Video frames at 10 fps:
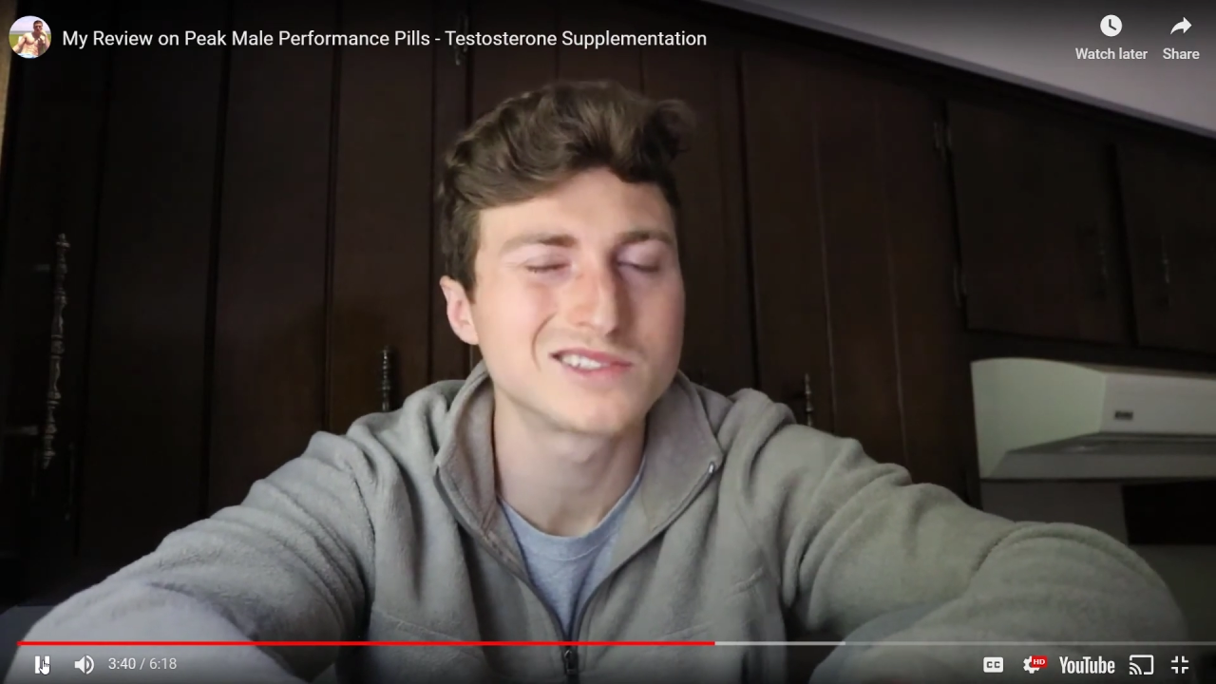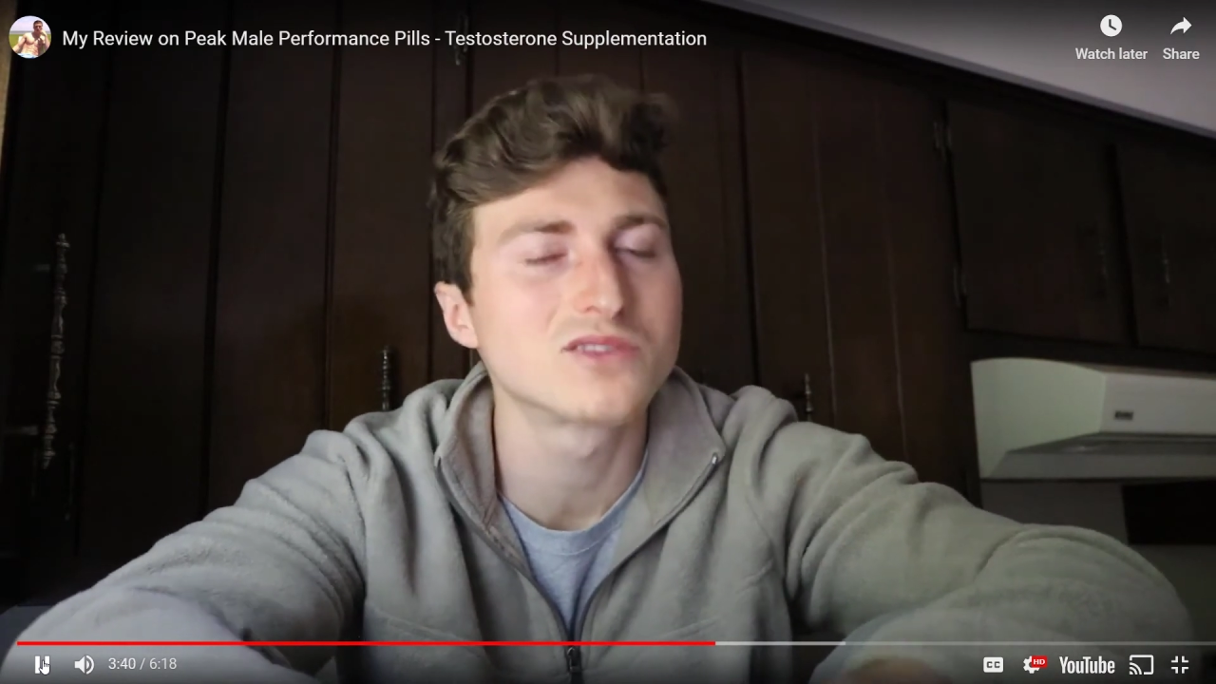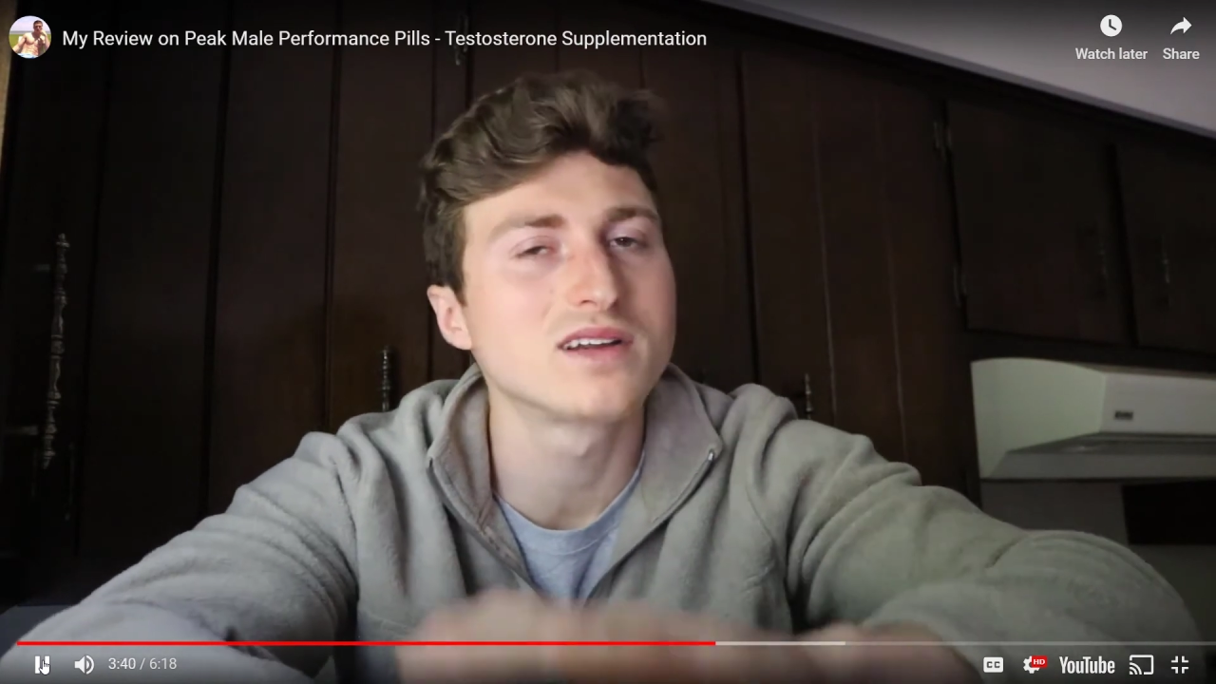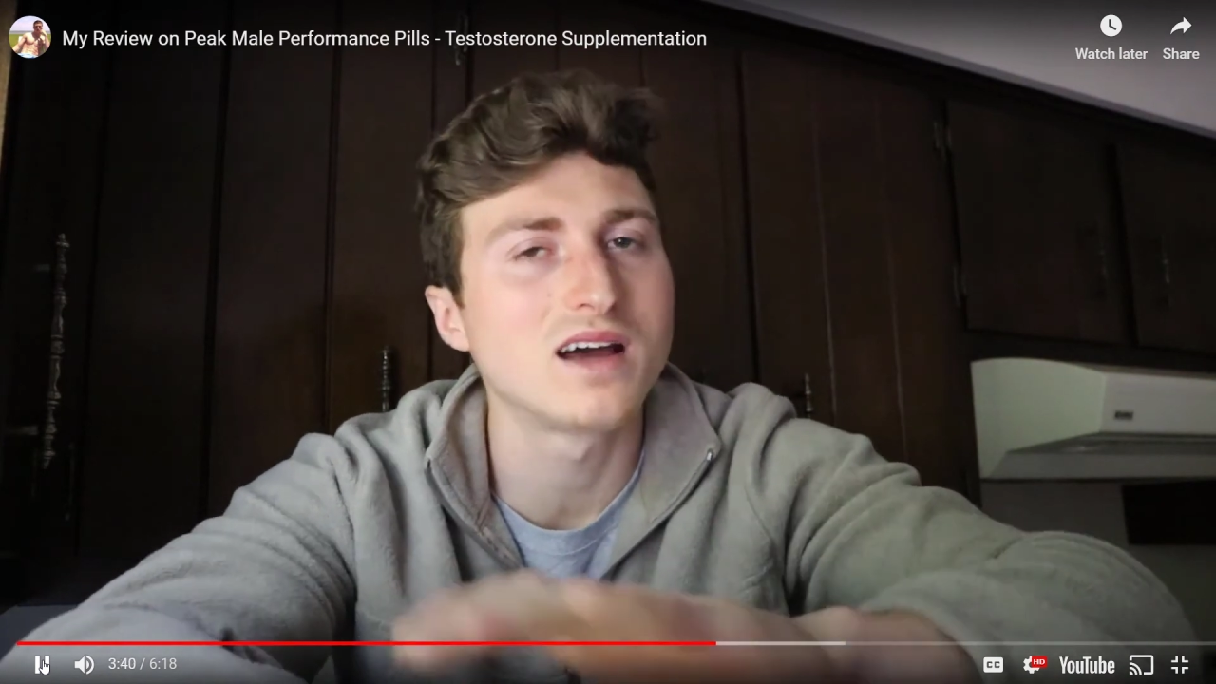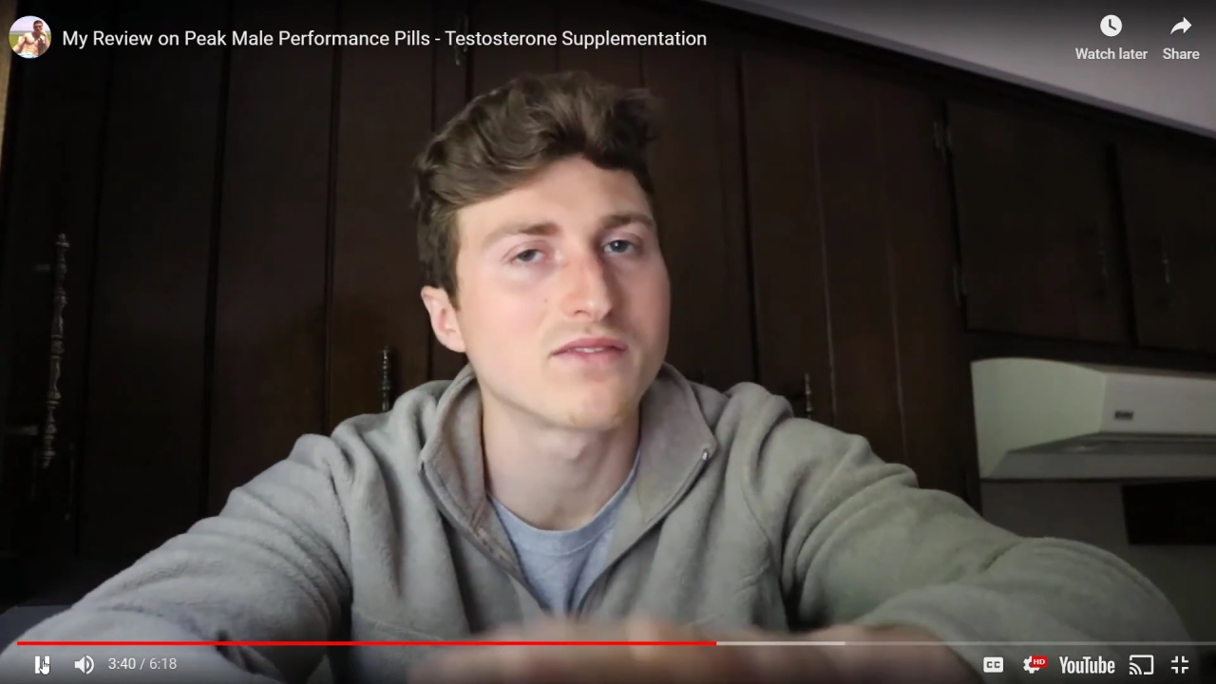So
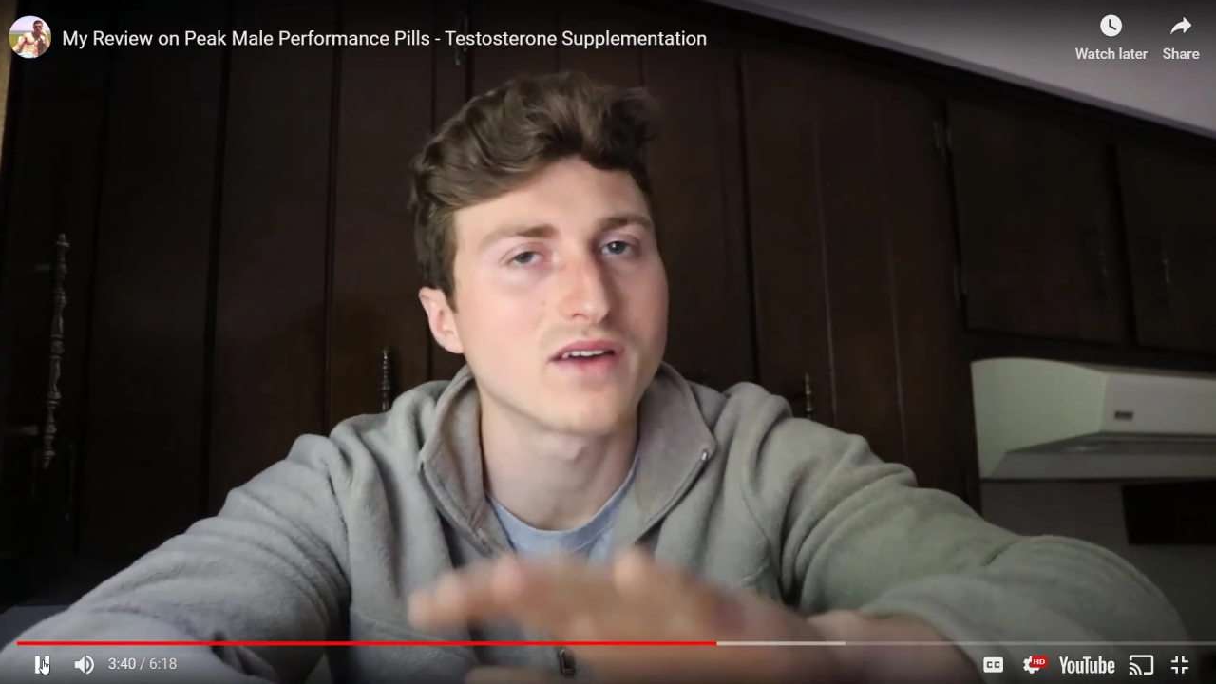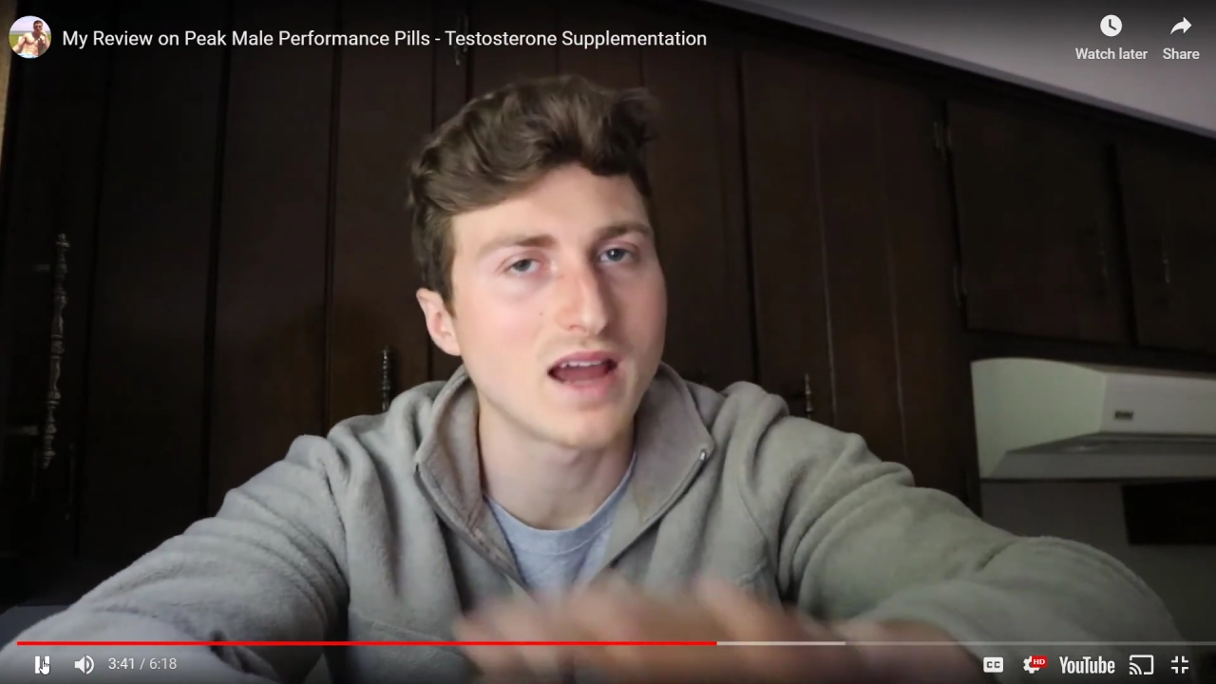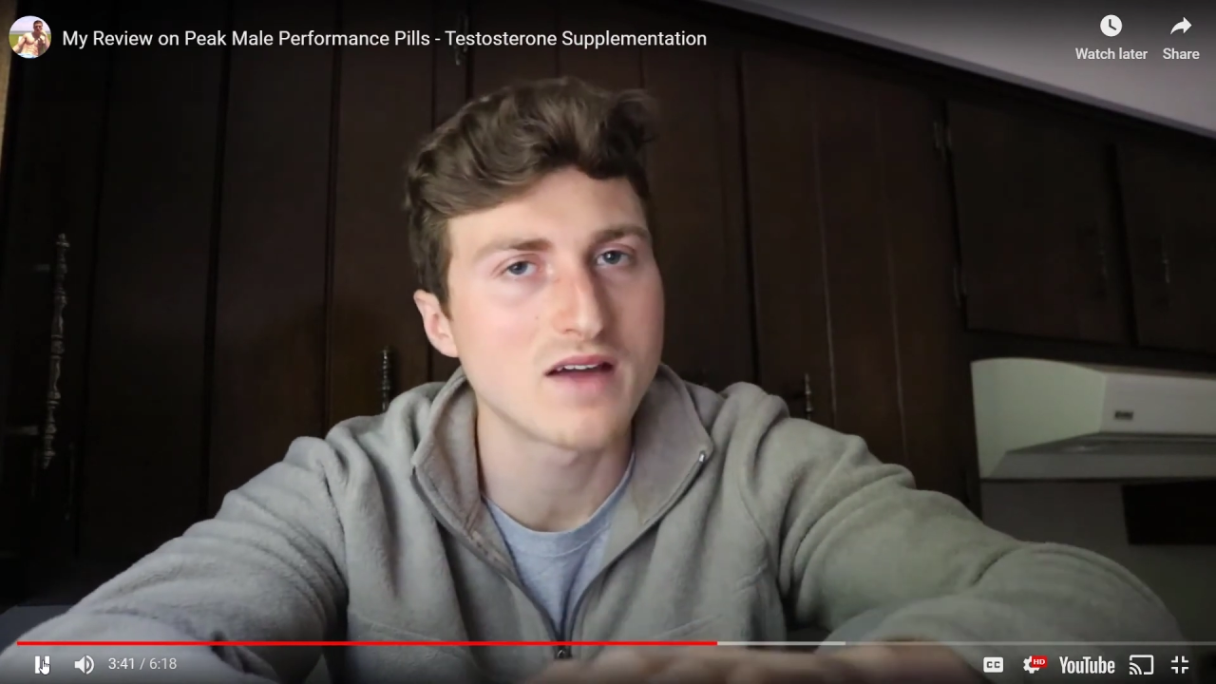they're not for